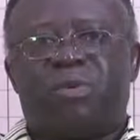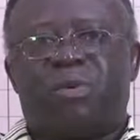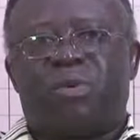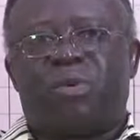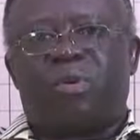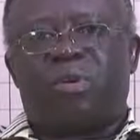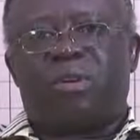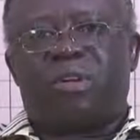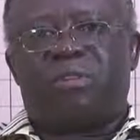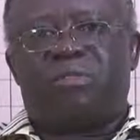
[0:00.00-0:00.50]

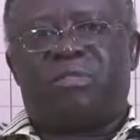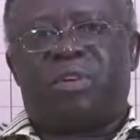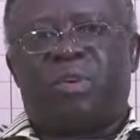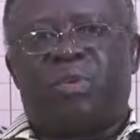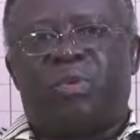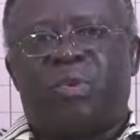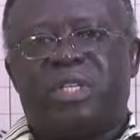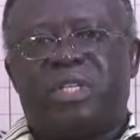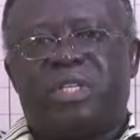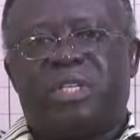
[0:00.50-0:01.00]
for
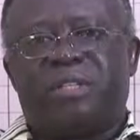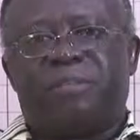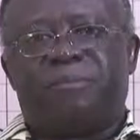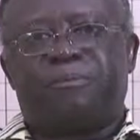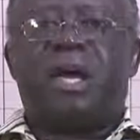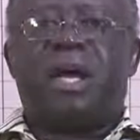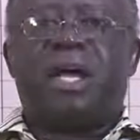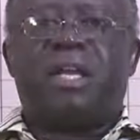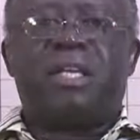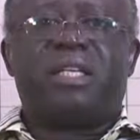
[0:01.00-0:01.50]
evaluation.
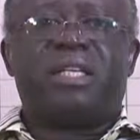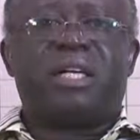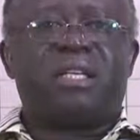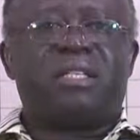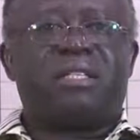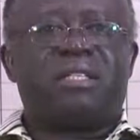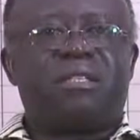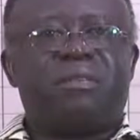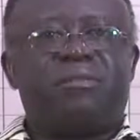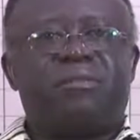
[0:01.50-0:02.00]
And it
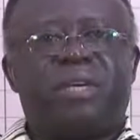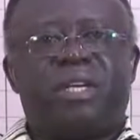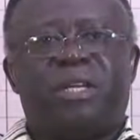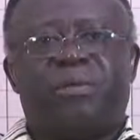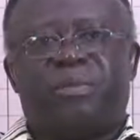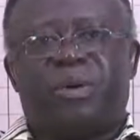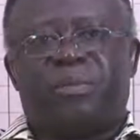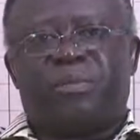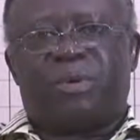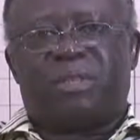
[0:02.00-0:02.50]
has many
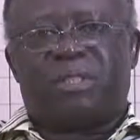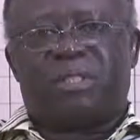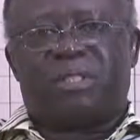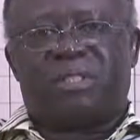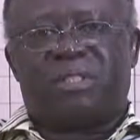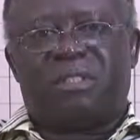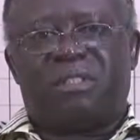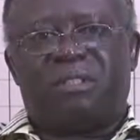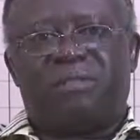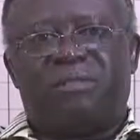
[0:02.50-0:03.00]

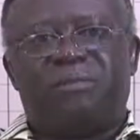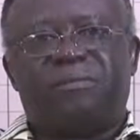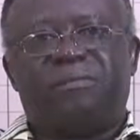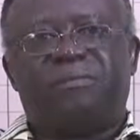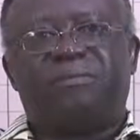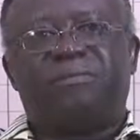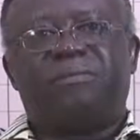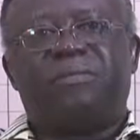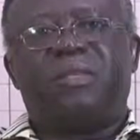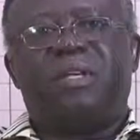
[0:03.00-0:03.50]
purposes.
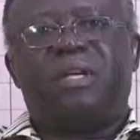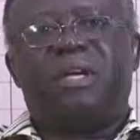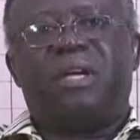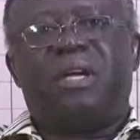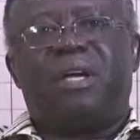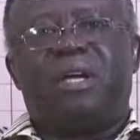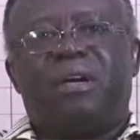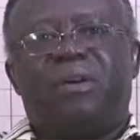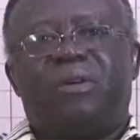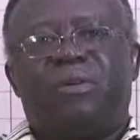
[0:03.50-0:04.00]

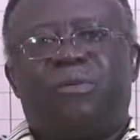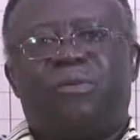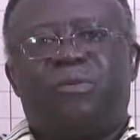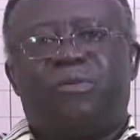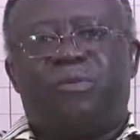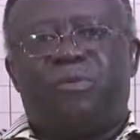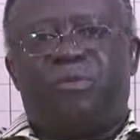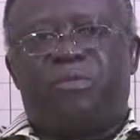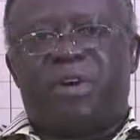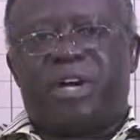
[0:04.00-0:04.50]

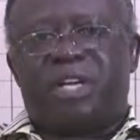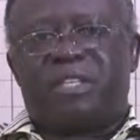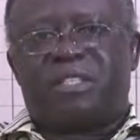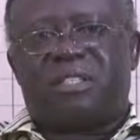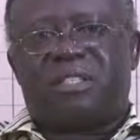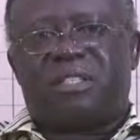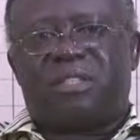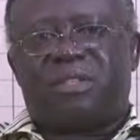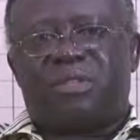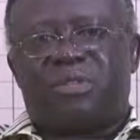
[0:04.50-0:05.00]

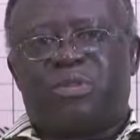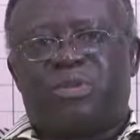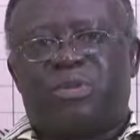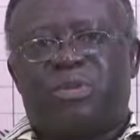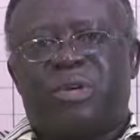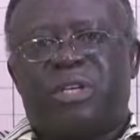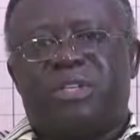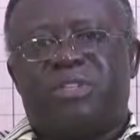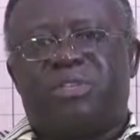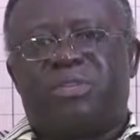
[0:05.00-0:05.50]
First, it is
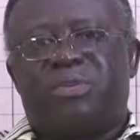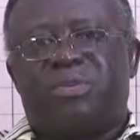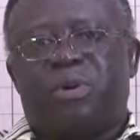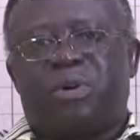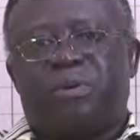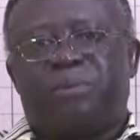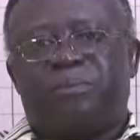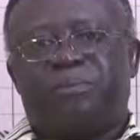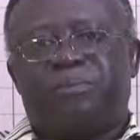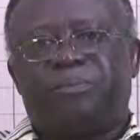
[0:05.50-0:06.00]
to
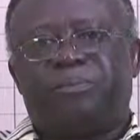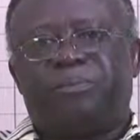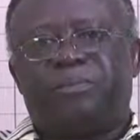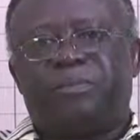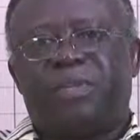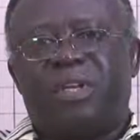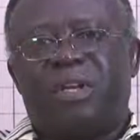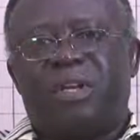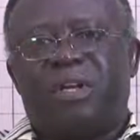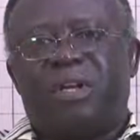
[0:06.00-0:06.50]
ensure
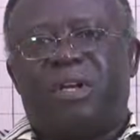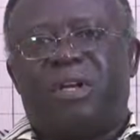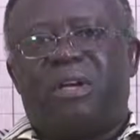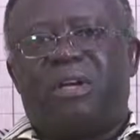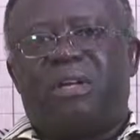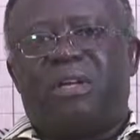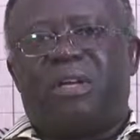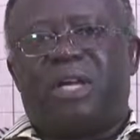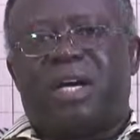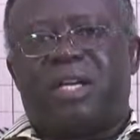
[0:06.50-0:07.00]

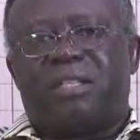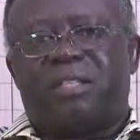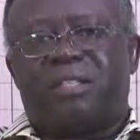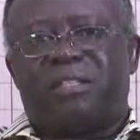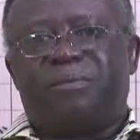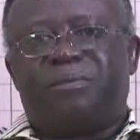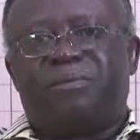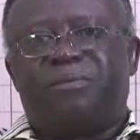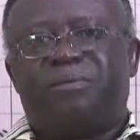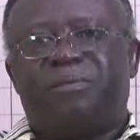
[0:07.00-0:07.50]
that
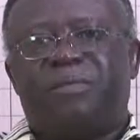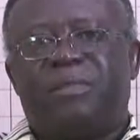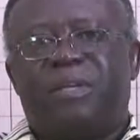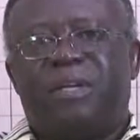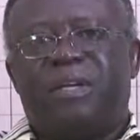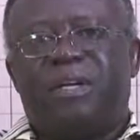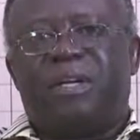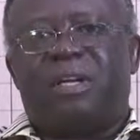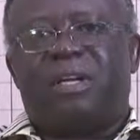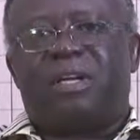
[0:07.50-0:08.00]

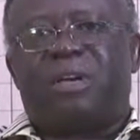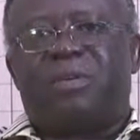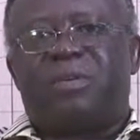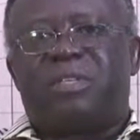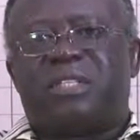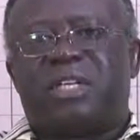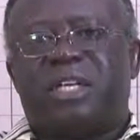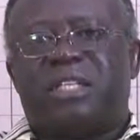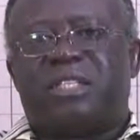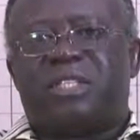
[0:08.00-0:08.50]
the
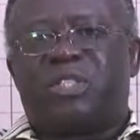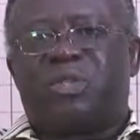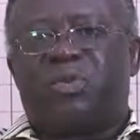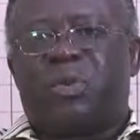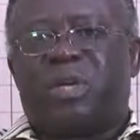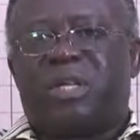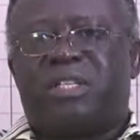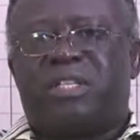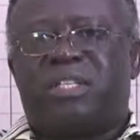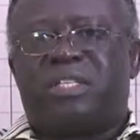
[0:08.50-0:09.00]
research is
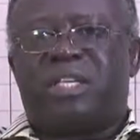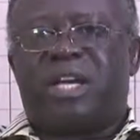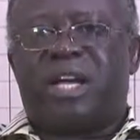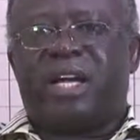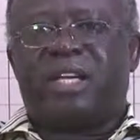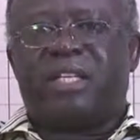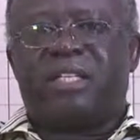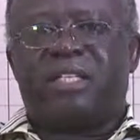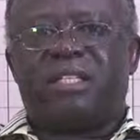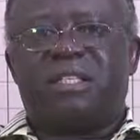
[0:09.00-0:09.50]
well
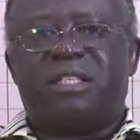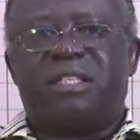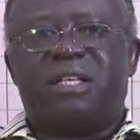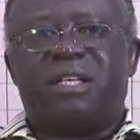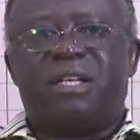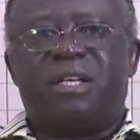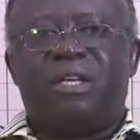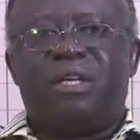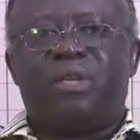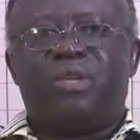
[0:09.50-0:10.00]
designed
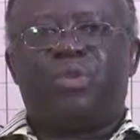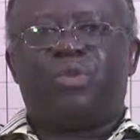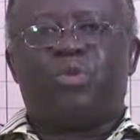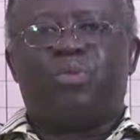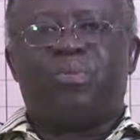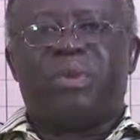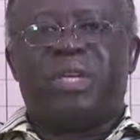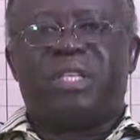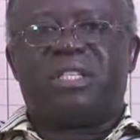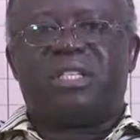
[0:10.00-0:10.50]
to
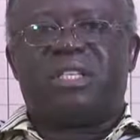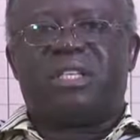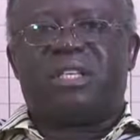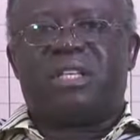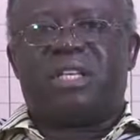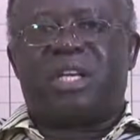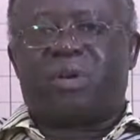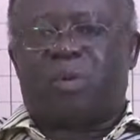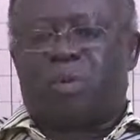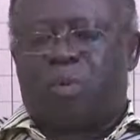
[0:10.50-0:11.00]
meet
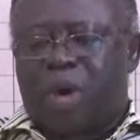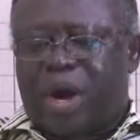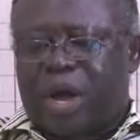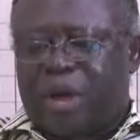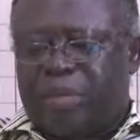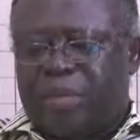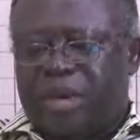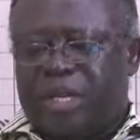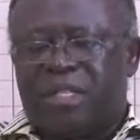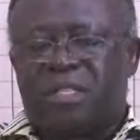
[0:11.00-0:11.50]
the
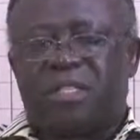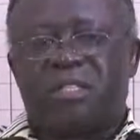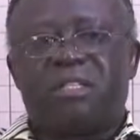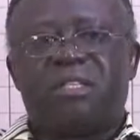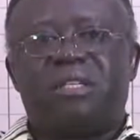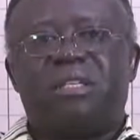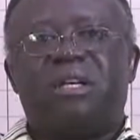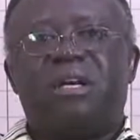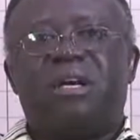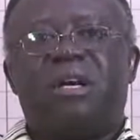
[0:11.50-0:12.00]

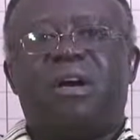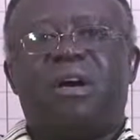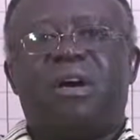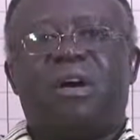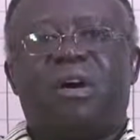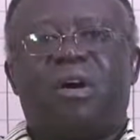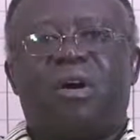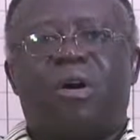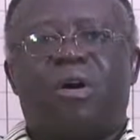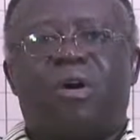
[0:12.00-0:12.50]
requirements
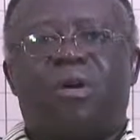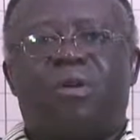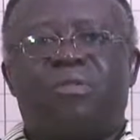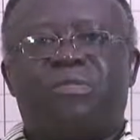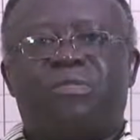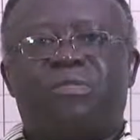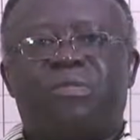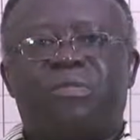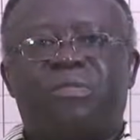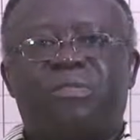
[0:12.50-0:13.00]
of
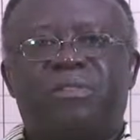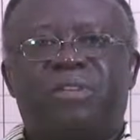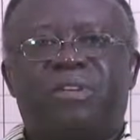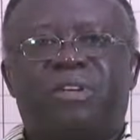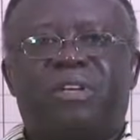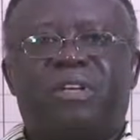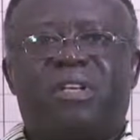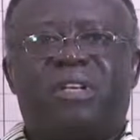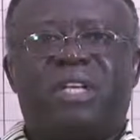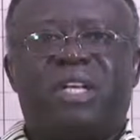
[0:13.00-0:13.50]

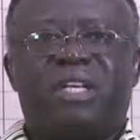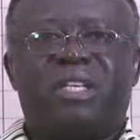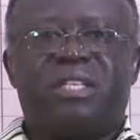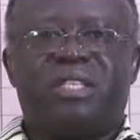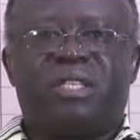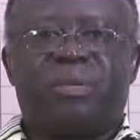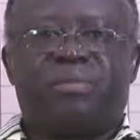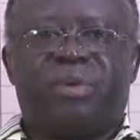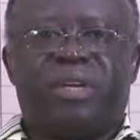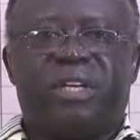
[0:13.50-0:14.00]
the
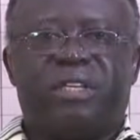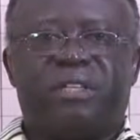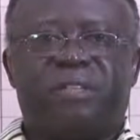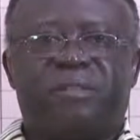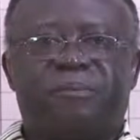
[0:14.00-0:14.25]
discipline.